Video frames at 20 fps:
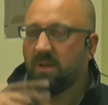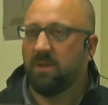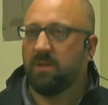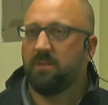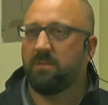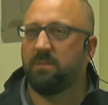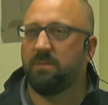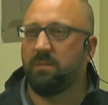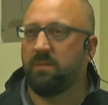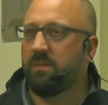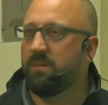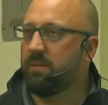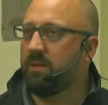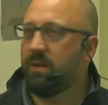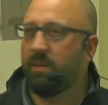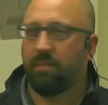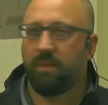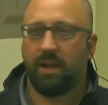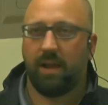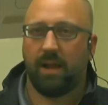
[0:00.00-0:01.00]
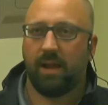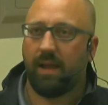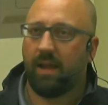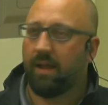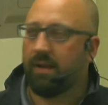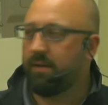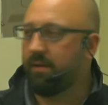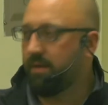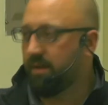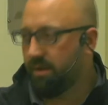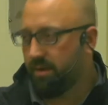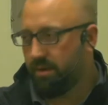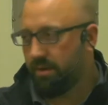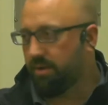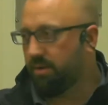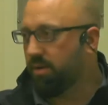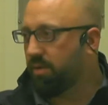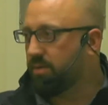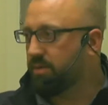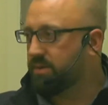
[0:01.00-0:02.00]
I had,
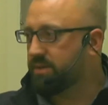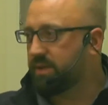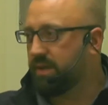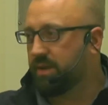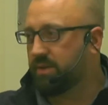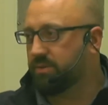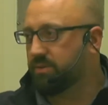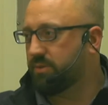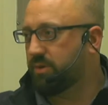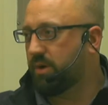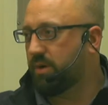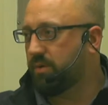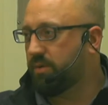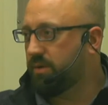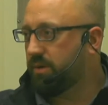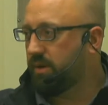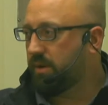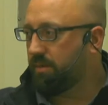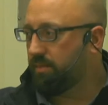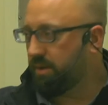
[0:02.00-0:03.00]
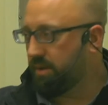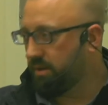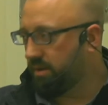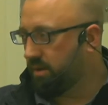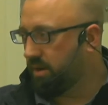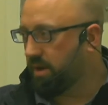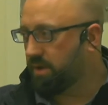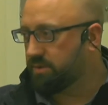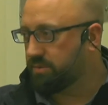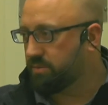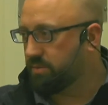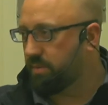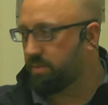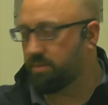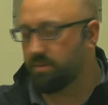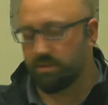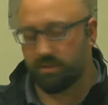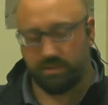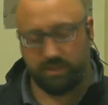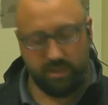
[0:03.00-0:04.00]
the schedule, Owen. You guys remember
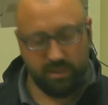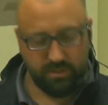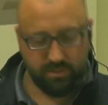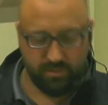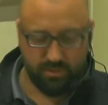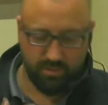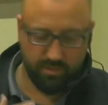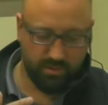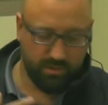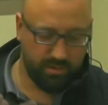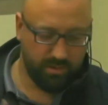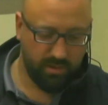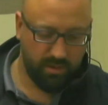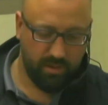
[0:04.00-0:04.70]
the schedule. We were in,